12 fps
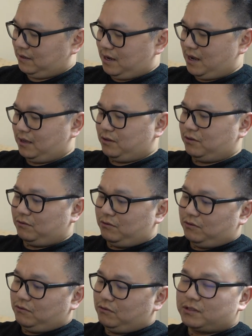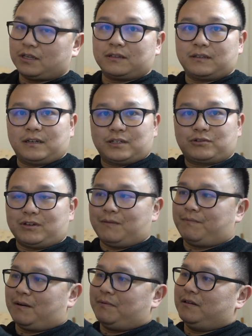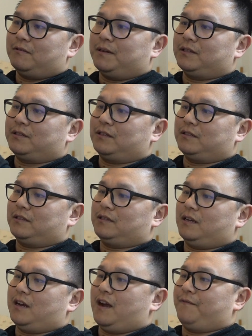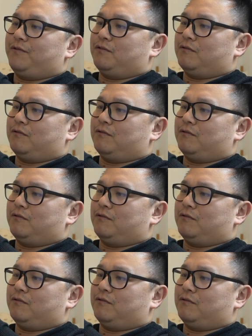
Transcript: And to loosen the strap up a little bit, you just have to,